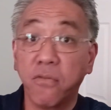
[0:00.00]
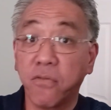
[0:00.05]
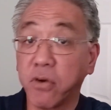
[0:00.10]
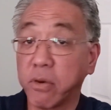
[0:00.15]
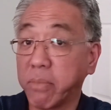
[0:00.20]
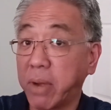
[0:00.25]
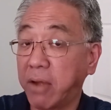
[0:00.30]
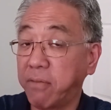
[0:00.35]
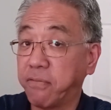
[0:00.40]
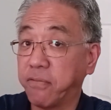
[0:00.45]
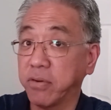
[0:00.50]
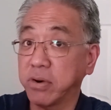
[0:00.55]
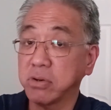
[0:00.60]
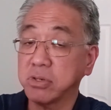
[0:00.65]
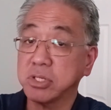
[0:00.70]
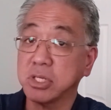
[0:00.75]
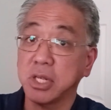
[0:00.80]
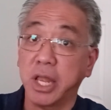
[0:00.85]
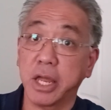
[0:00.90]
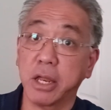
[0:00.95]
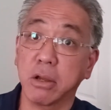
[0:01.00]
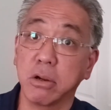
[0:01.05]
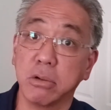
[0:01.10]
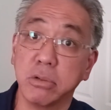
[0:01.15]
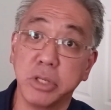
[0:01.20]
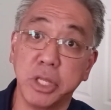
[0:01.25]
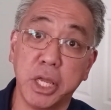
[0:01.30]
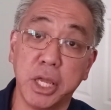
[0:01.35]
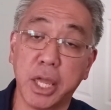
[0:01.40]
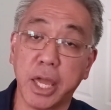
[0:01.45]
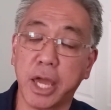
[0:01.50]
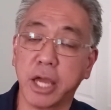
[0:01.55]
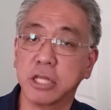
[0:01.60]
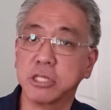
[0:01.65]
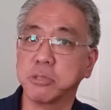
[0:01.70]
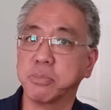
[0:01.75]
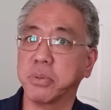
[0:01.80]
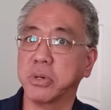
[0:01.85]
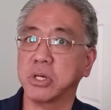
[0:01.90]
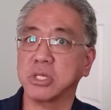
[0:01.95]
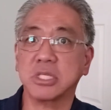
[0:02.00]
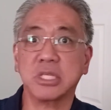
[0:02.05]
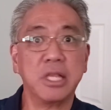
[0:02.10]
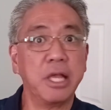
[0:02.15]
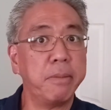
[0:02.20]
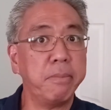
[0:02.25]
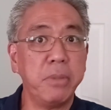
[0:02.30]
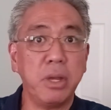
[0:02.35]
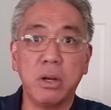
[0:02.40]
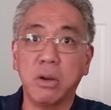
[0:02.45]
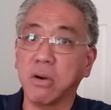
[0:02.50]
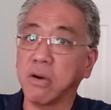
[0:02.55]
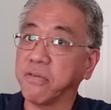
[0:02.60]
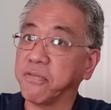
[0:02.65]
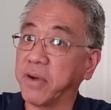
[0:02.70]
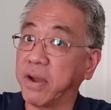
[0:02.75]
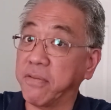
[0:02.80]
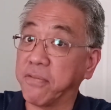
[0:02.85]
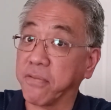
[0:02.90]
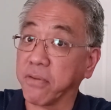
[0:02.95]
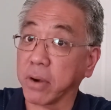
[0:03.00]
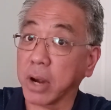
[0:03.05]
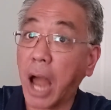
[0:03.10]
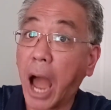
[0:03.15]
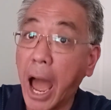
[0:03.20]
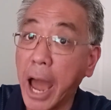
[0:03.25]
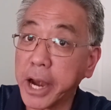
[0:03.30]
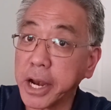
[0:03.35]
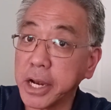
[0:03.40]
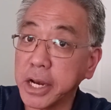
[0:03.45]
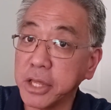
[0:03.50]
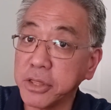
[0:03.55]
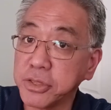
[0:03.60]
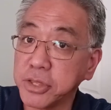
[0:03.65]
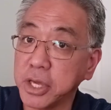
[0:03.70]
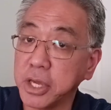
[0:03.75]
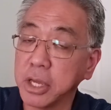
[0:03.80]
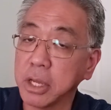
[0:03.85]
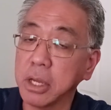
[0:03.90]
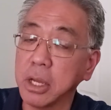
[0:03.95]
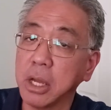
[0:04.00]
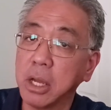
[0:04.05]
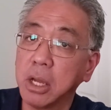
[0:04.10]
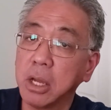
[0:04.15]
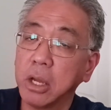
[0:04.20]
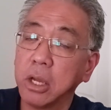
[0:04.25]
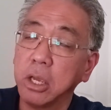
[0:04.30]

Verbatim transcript: For my first LEGO League experts, let me know if I forgot anything.